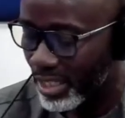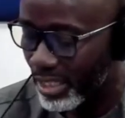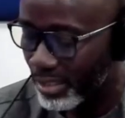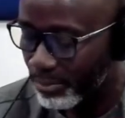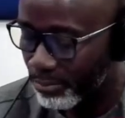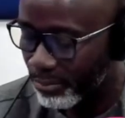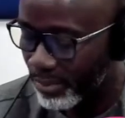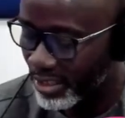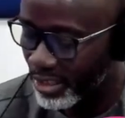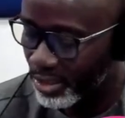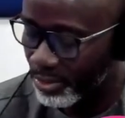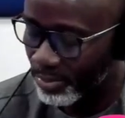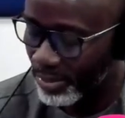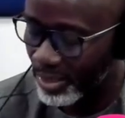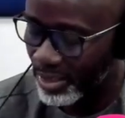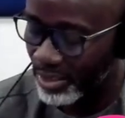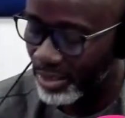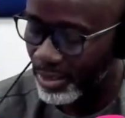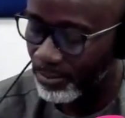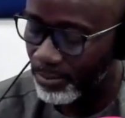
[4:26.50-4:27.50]
and
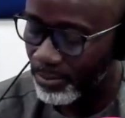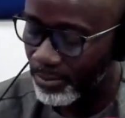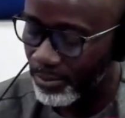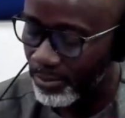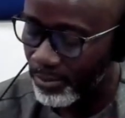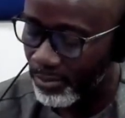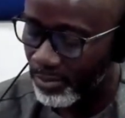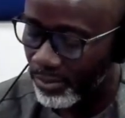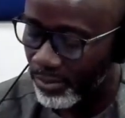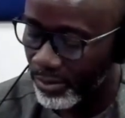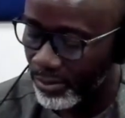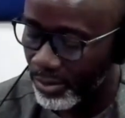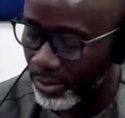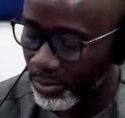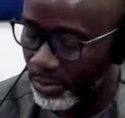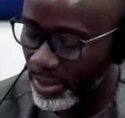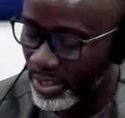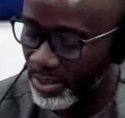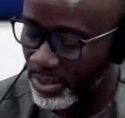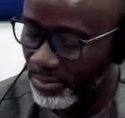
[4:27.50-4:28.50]
punishment,
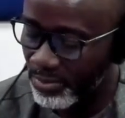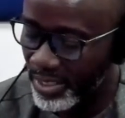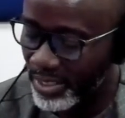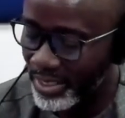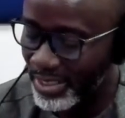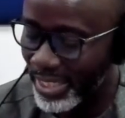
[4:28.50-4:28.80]
which means